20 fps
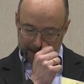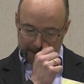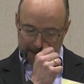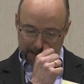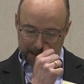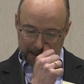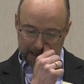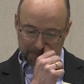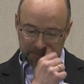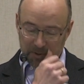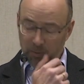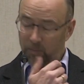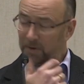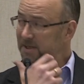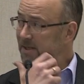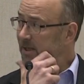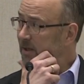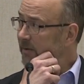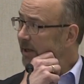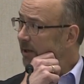There
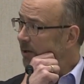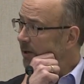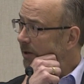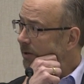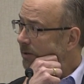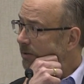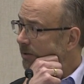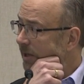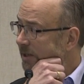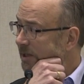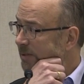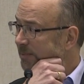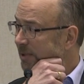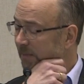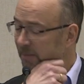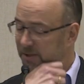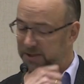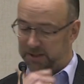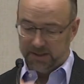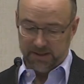was a great article actually
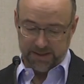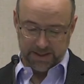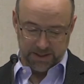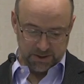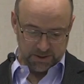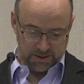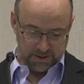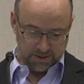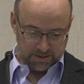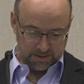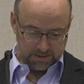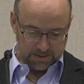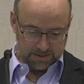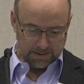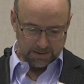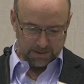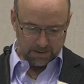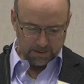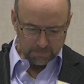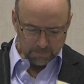published in Nature
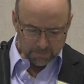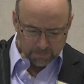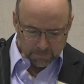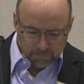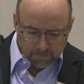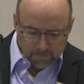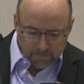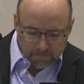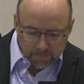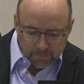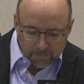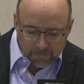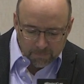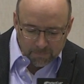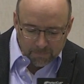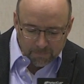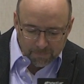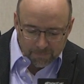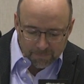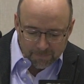in
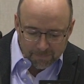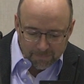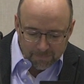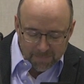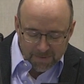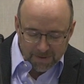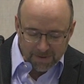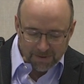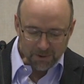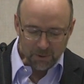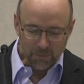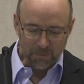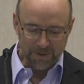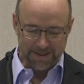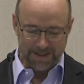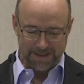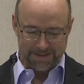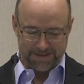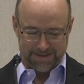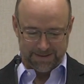
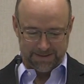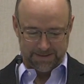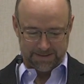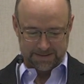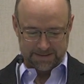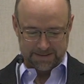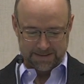2018.